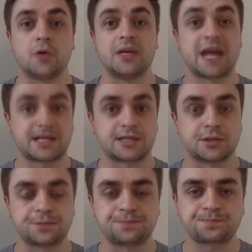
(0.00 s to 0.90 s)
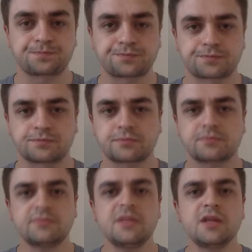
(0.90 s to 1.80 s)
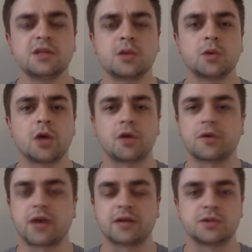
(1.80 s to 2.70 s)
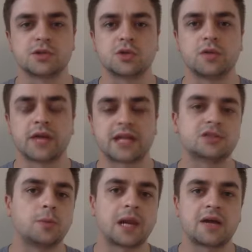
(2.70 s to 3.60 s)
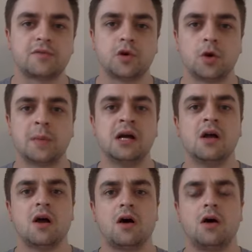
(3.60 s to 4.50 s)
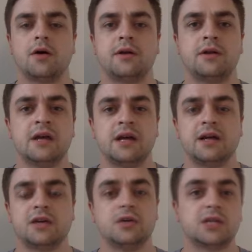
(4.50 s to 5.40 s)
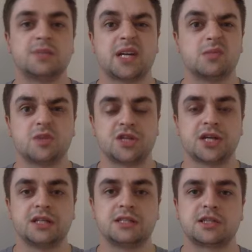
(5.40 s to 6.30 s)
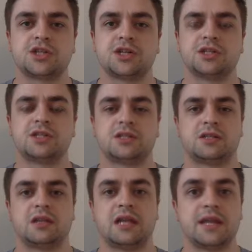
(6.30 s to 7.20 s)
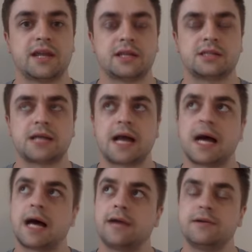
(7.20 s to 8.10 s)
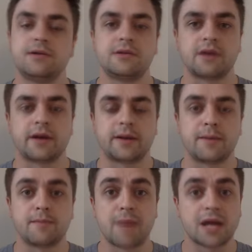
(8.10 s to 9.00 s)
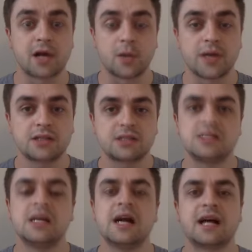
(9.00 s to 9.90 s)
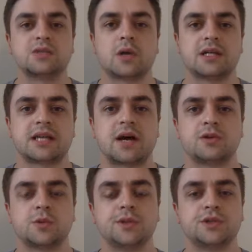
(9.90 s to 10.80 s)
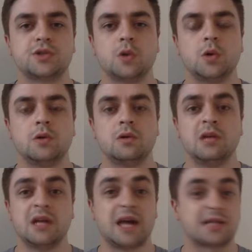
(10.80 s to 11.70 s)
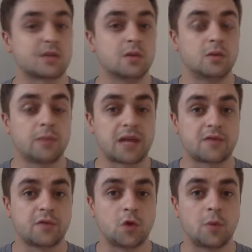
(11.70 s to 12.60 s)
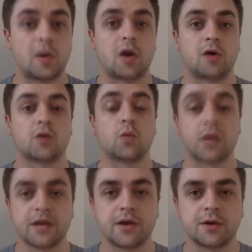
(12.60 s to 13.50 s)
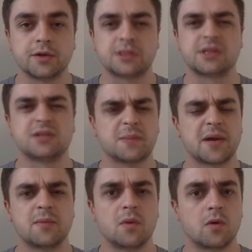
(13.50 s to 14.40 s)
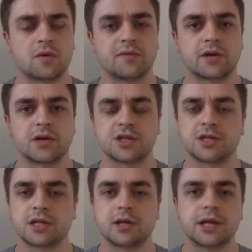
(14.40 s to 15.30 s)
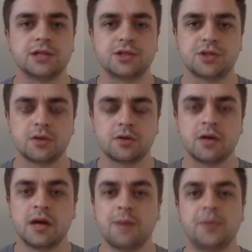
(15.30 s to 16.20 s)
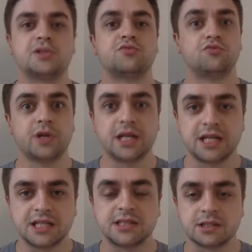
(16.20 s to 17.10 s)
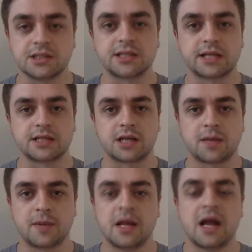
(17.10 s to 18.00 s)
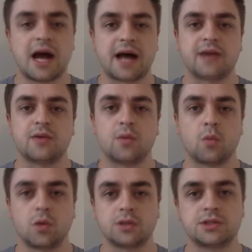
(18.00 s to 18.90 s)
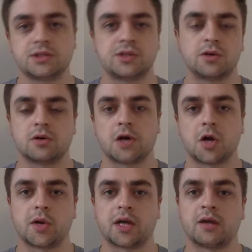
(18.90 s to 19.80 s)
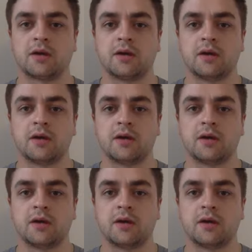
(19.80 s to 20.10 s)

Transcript: in Haskell. So it'll go through how to install the Haskell platform on Unix-based machines such as Linux and Mac OS, as well as how to install Haskell platform on Windows. There's a bit more configuration that you need to do, but it's really easy to set up. And once you're going,